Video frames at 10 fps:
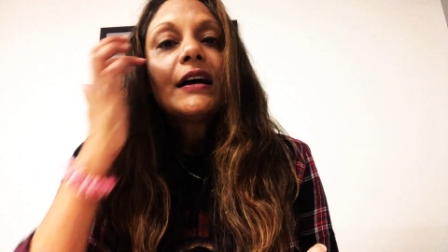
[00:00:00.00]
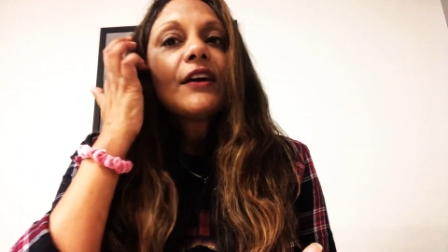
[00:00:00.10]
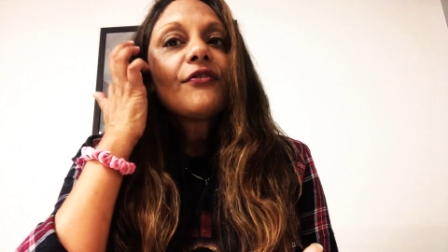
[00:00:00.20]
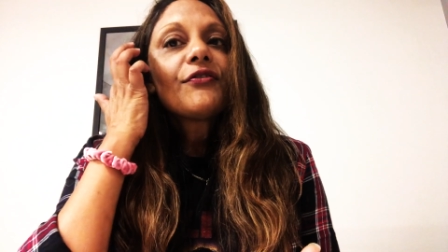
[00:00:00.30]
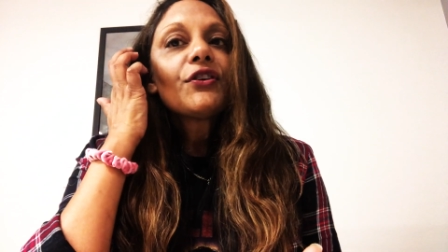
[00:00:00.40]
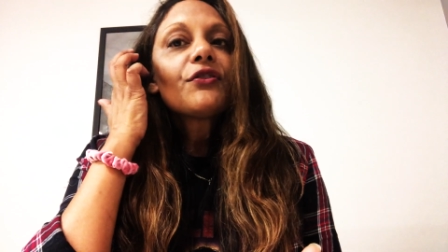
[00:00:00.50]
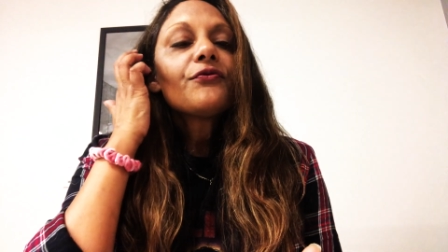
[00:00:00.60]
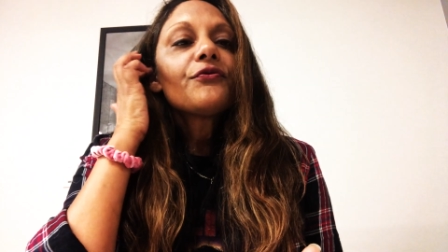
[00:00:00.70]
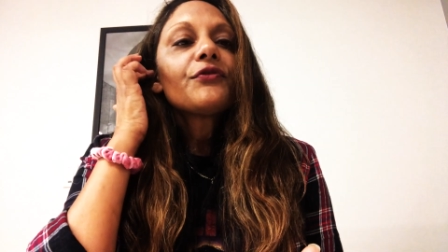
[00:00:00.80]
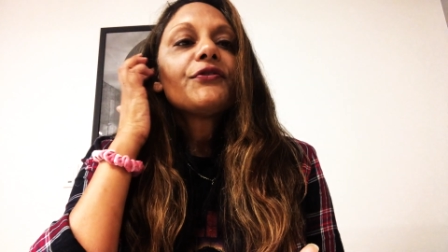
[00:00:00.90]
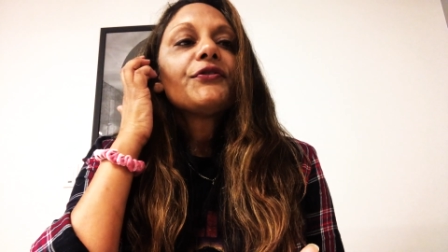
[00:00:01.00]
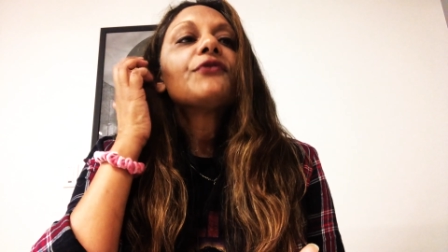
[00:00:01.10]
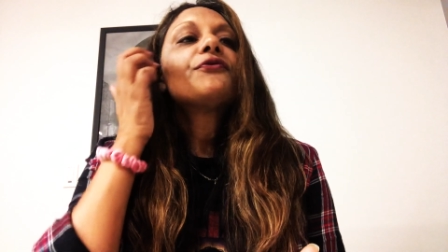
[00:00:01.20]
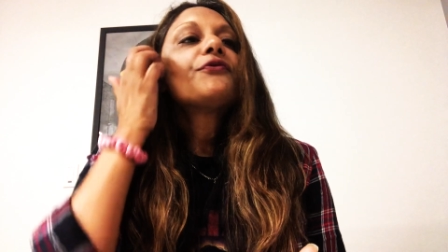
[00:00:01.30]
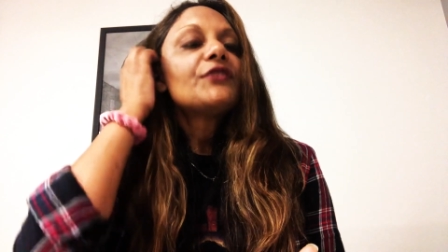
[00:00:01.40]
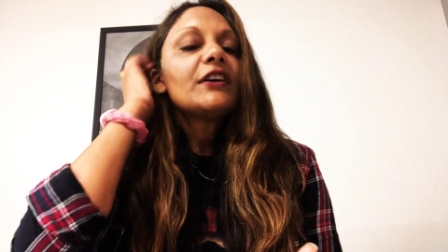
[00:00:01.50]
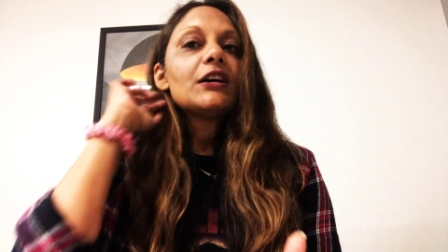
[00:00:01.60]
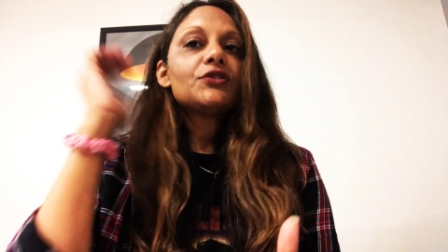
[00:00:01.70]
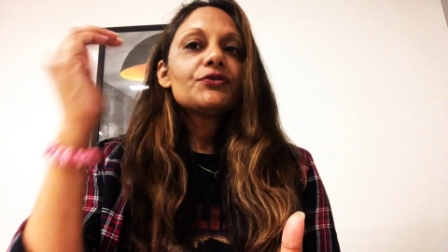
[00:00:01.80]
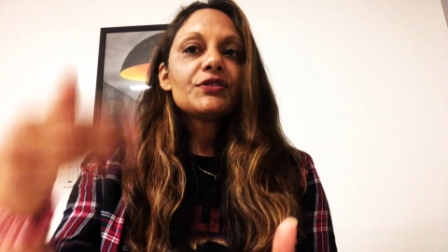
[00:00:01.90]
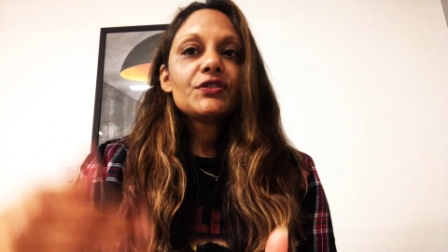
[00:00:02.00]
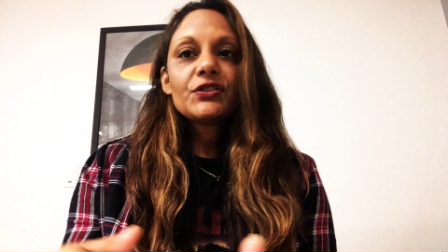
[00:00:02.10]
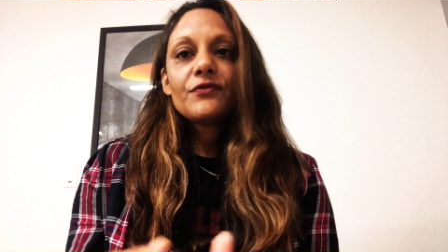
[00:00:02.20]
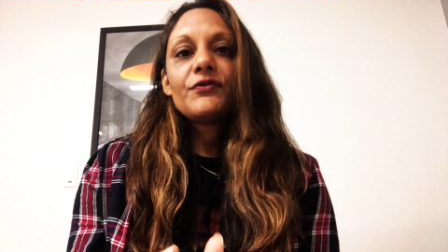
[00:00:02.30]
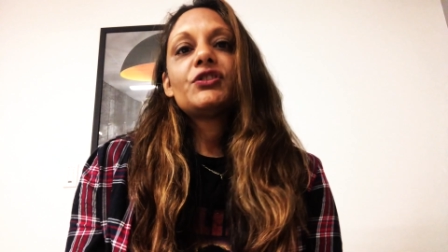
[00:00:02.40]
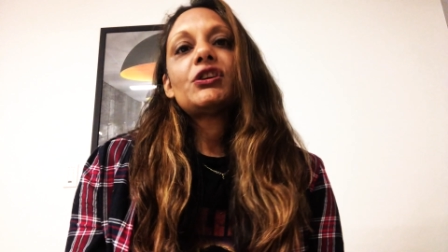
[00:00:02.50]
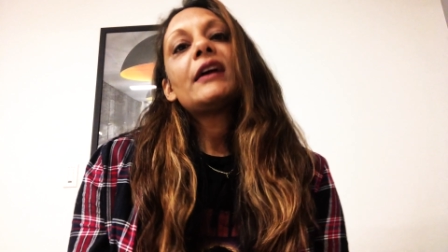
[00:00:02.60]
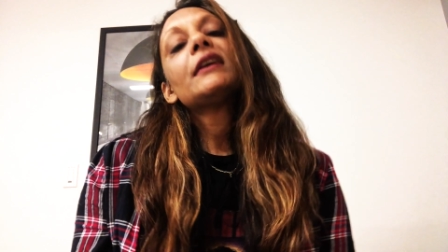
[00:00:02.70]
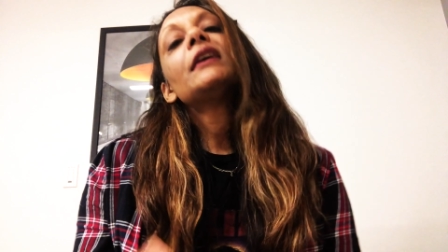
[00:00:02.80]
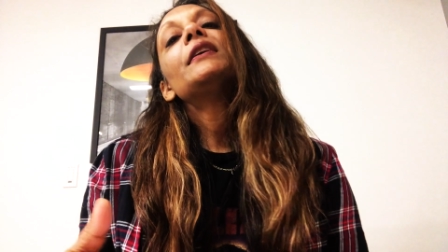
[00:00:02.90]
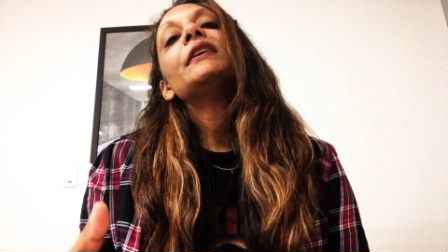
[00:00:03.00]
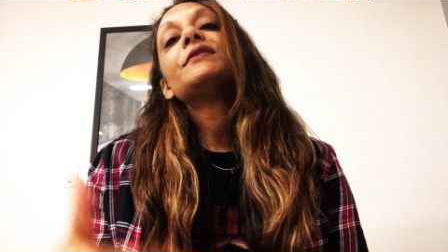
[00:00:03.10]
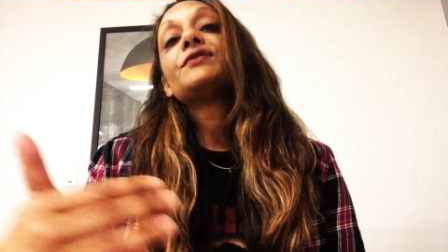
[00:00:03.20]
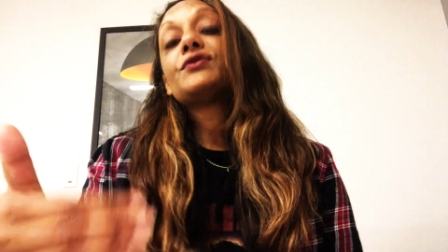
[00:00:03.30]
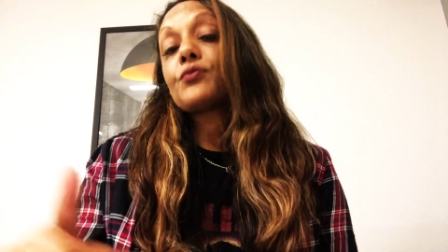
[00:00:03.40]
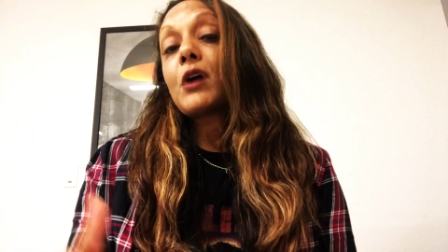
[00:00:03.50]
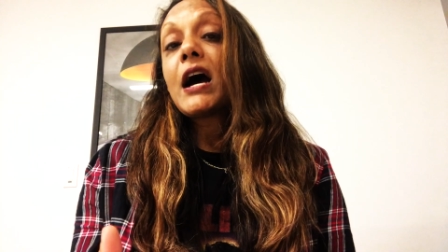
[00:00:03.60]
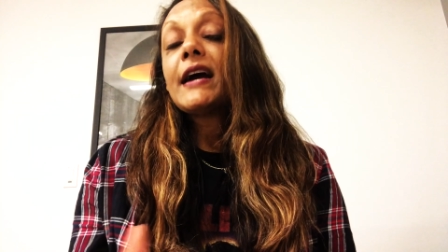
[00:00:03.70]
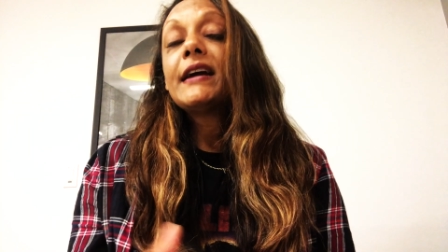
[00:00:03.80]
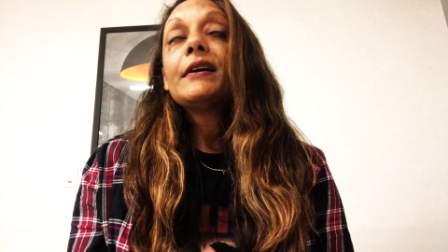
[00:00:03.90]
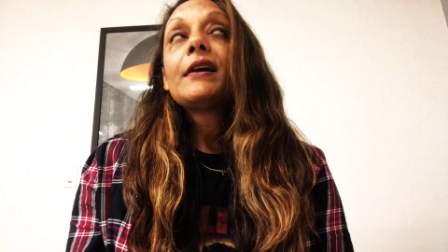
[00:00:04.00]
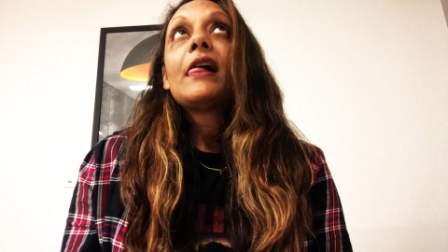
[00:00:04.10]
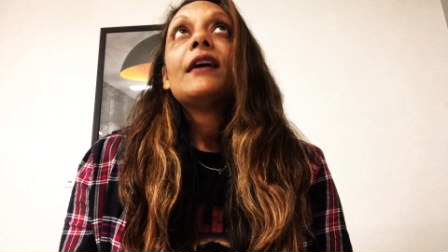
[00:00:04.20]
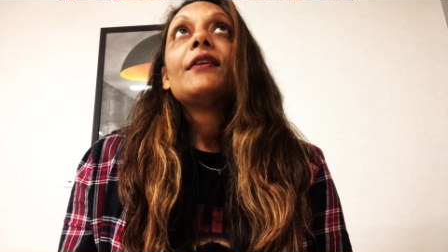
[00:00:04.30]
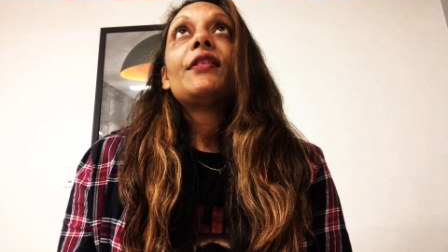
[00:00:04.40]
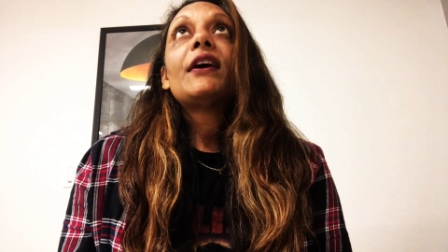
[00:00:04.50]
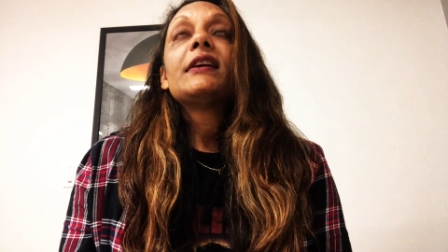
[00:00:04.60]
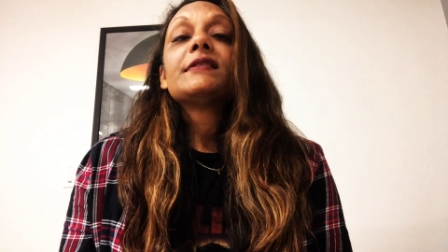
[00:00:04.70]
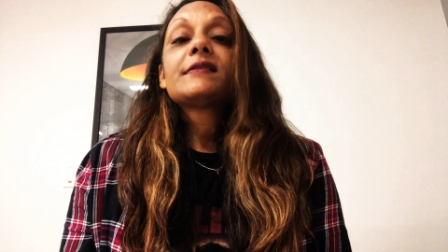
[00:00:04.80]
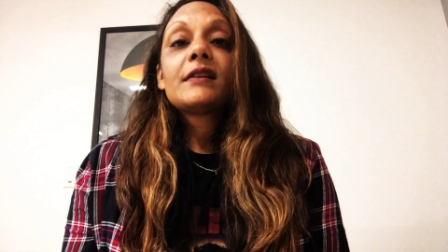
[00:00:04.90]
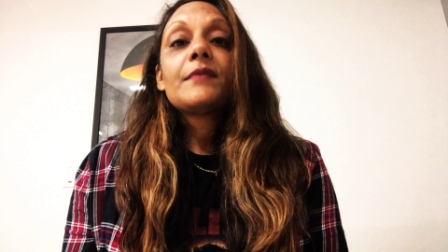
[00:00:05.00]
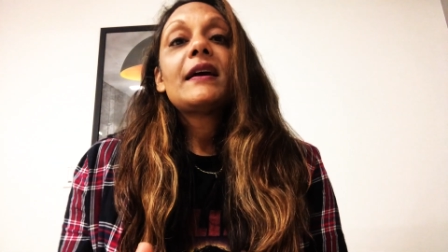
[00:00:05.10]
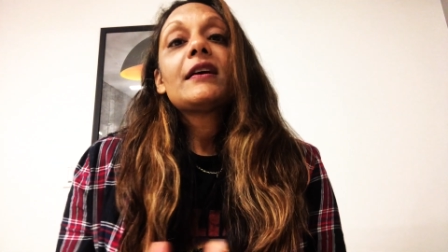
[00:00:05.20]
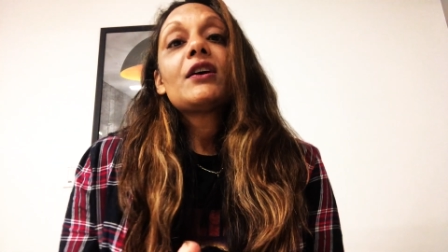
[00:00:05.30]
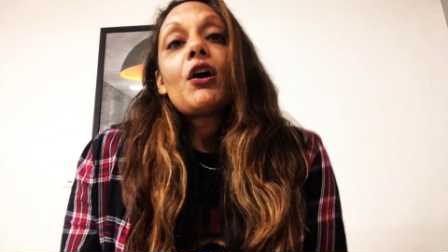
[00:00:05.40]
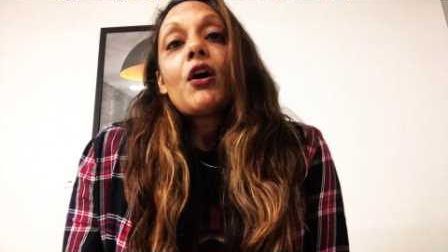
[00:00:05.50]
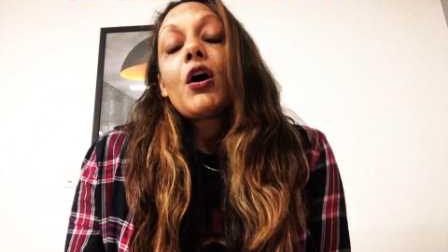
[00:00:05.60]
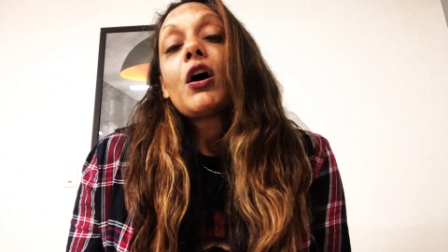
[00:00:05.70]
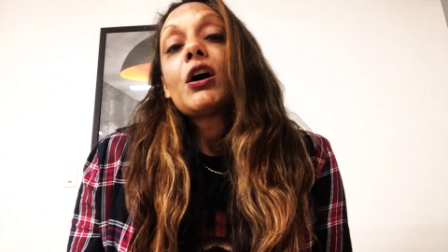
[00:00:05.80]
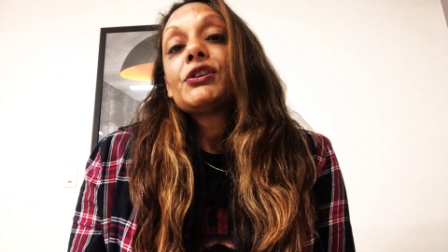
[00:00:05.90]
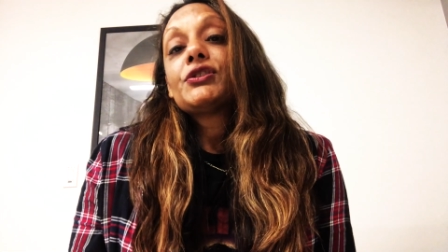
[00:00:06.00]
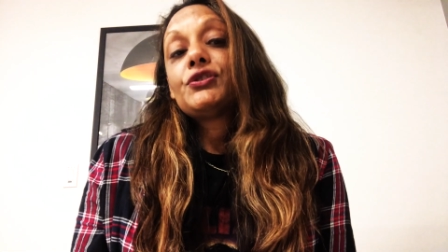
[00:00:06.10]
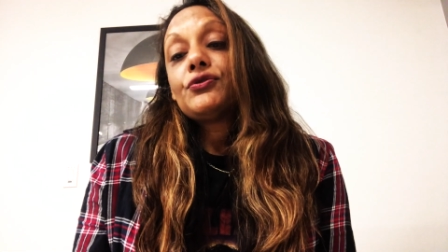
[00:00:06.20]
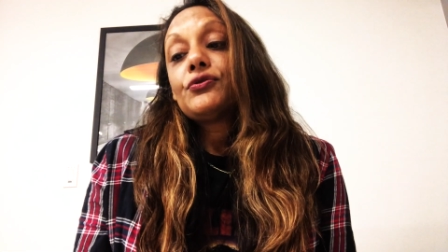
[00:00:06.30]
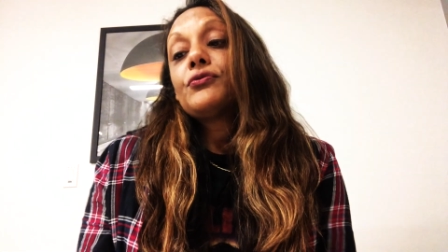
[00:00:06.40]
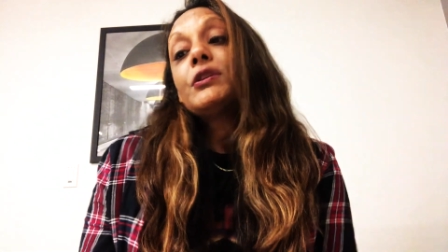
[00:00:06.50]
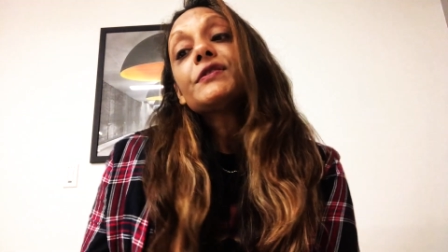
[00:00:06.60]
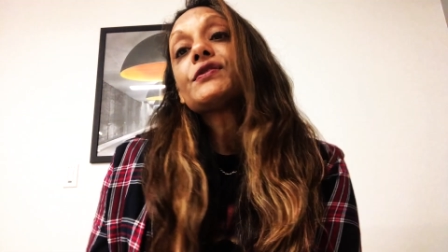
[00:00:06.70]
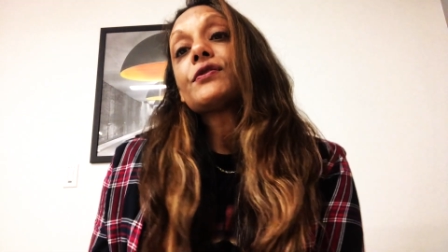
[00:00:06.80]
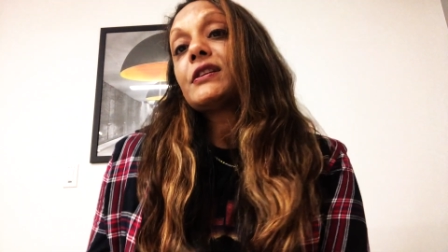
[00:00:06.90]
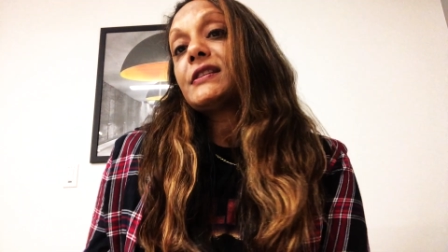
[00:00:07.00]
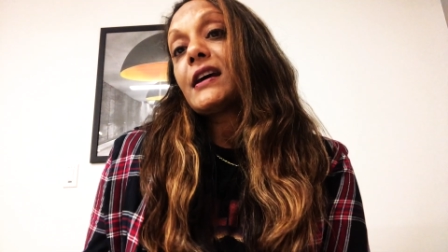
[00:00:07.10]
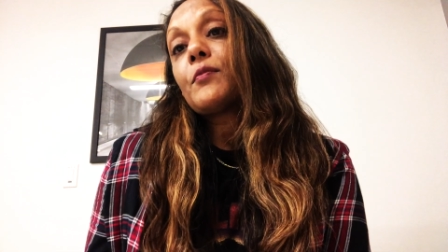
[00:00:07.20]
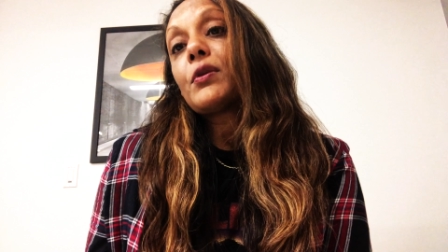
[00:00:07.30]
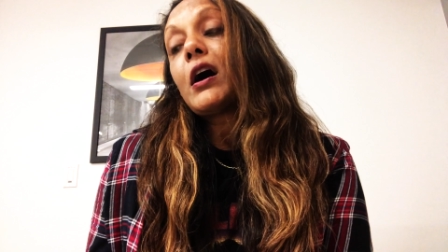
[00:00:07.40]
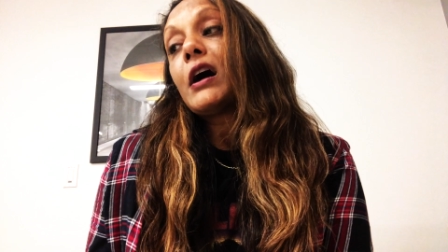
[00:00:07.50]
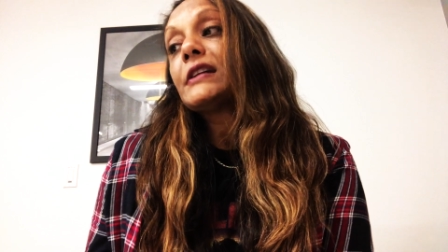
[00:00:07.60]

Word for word: if your if your the entrance to your vagina is dry, then it's going to make it hard to insert a tampon.